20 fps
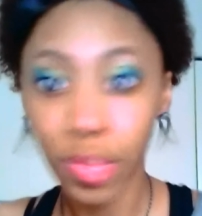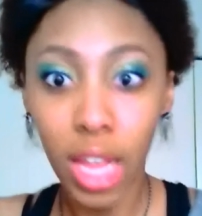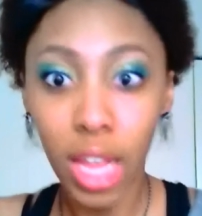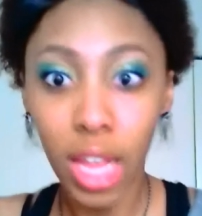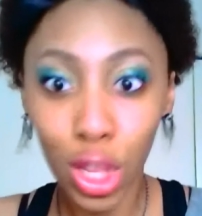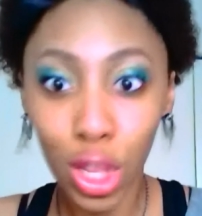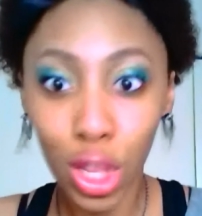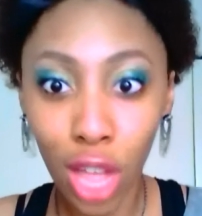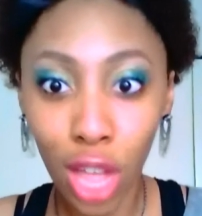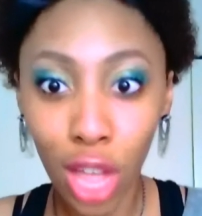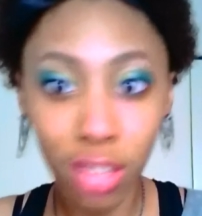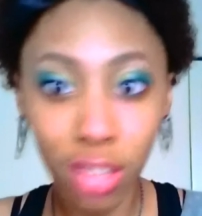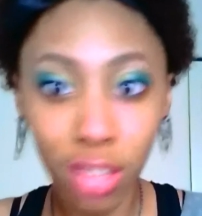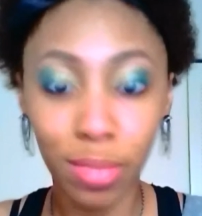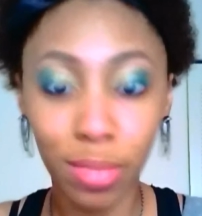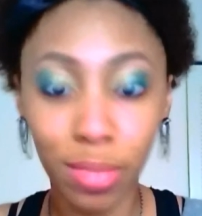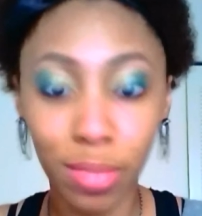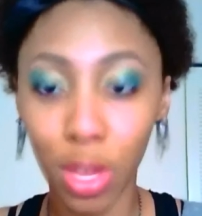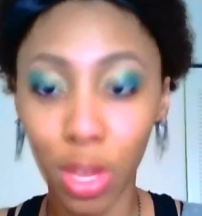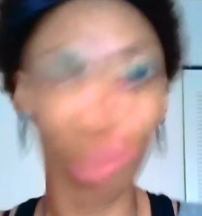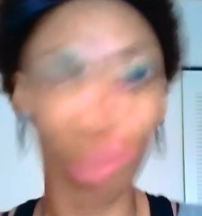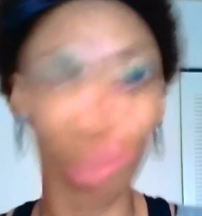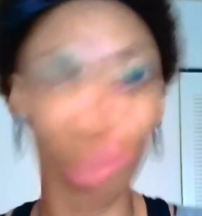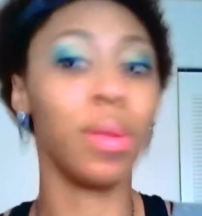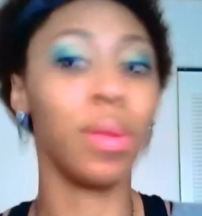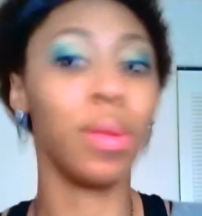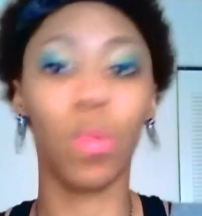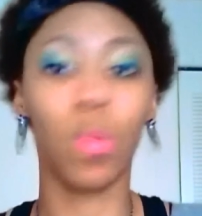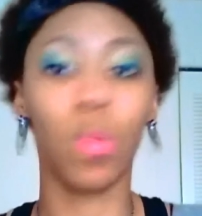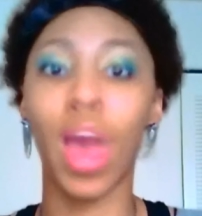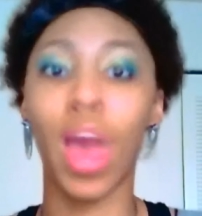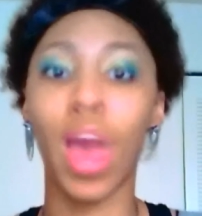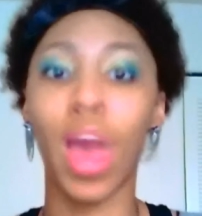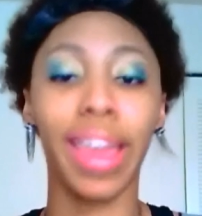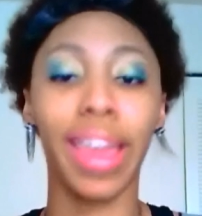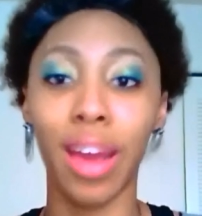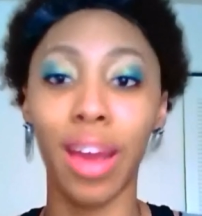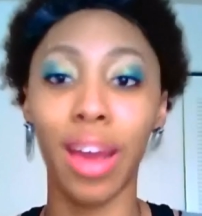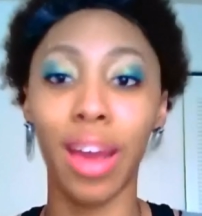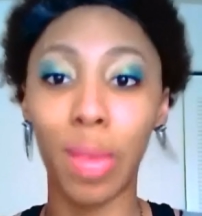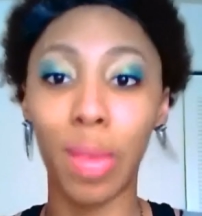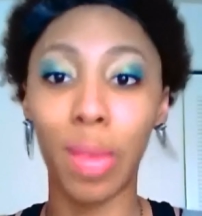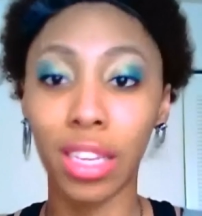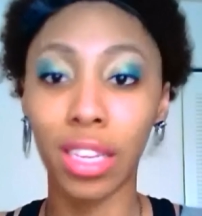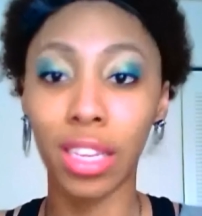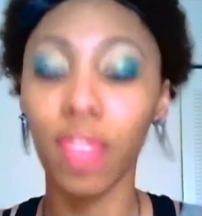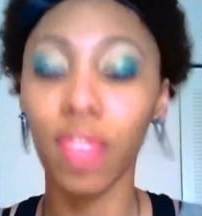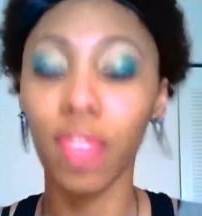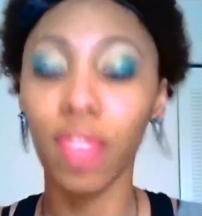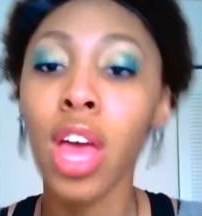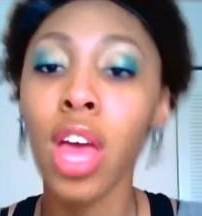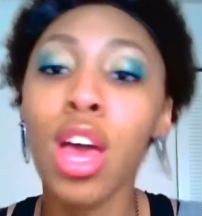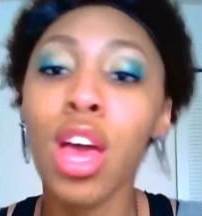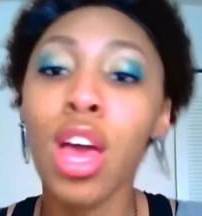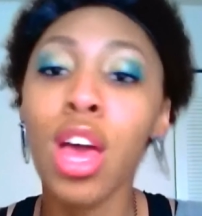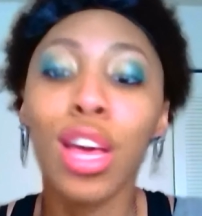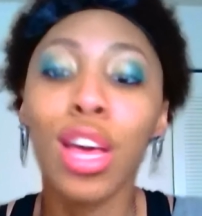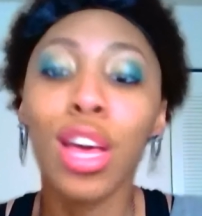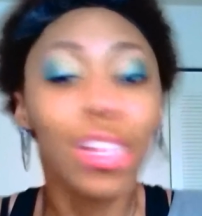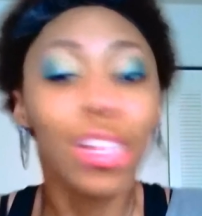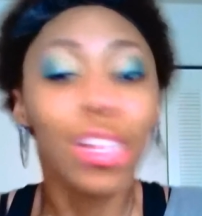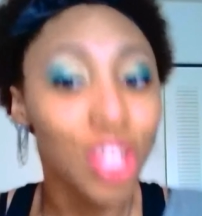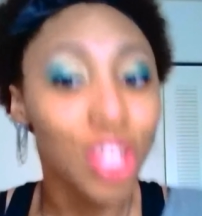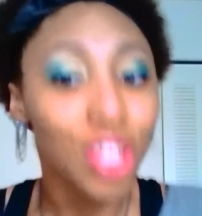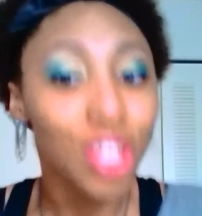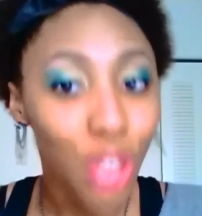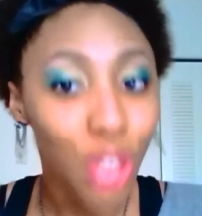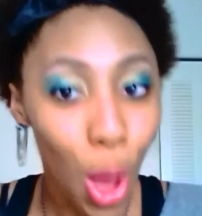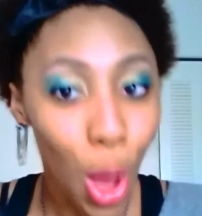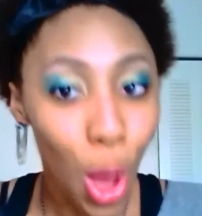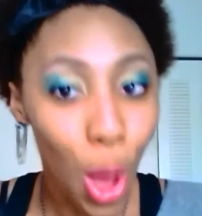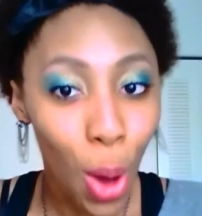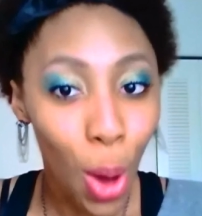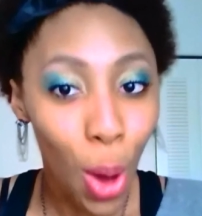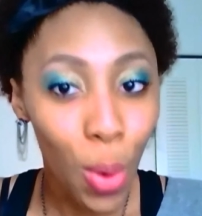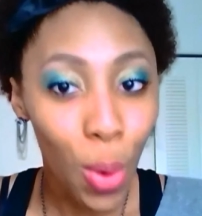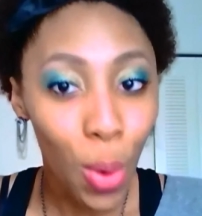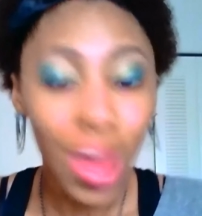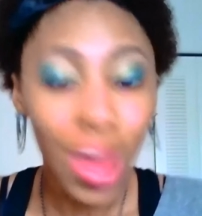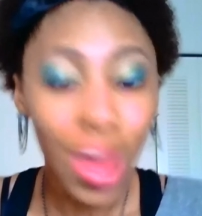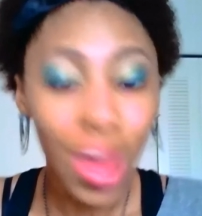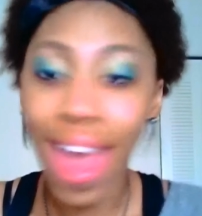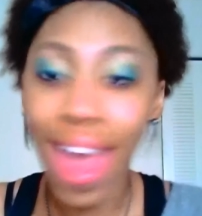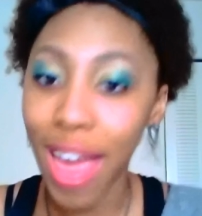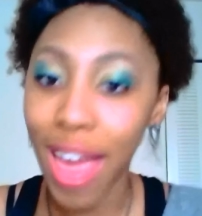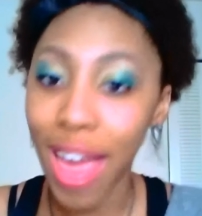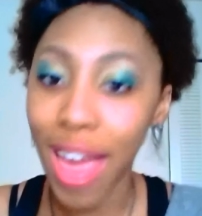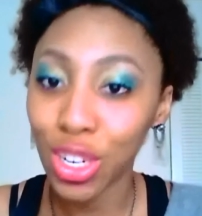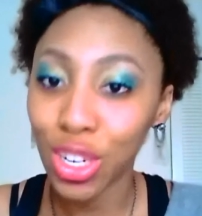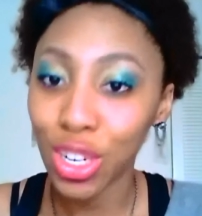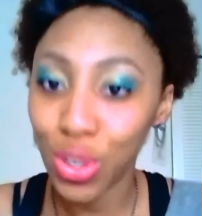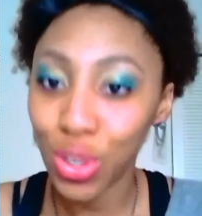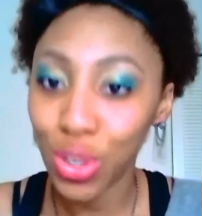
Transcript: it looks awesome. So, I mean, I can't help myself. So, as